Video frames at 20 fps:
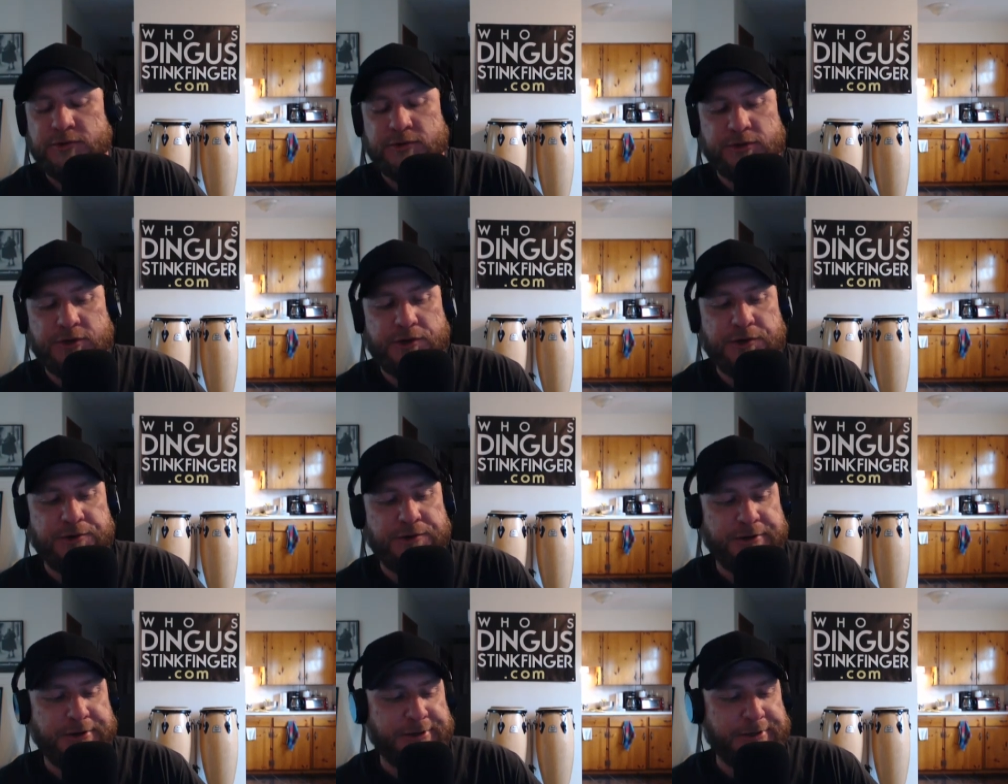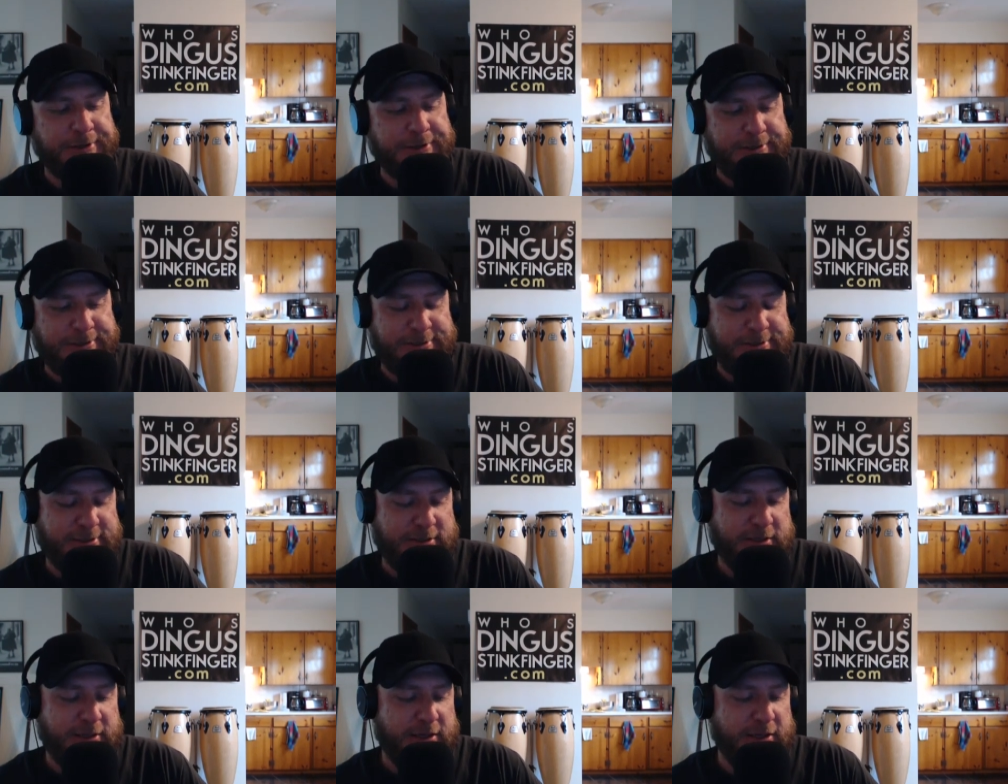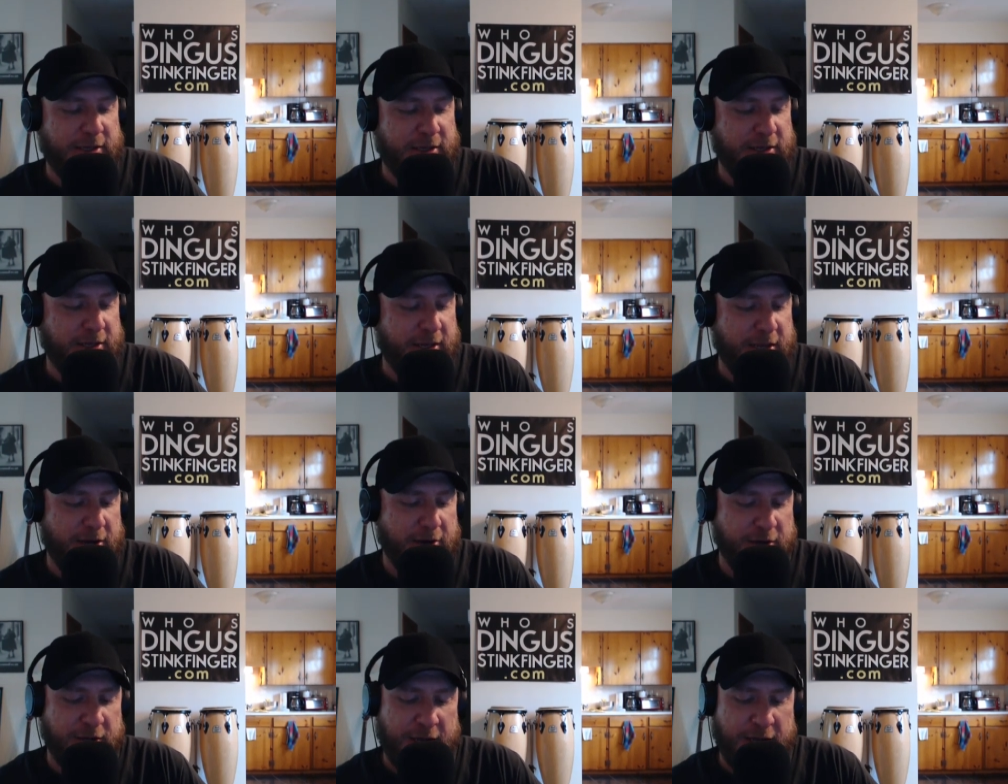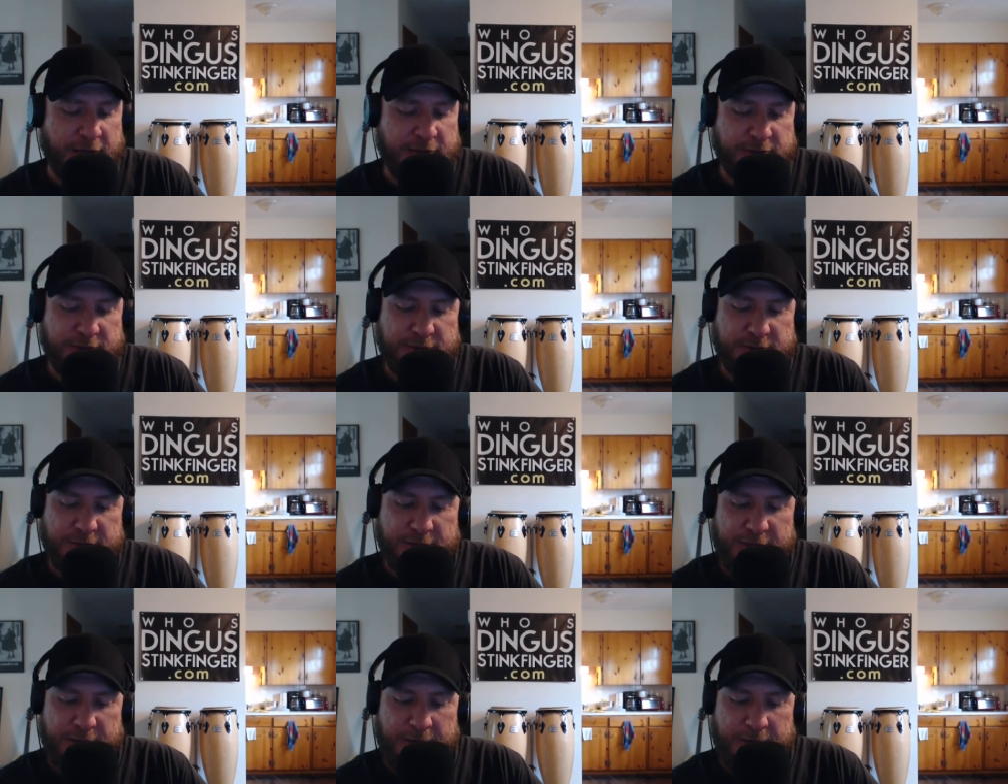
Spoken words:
So anyhow, guys,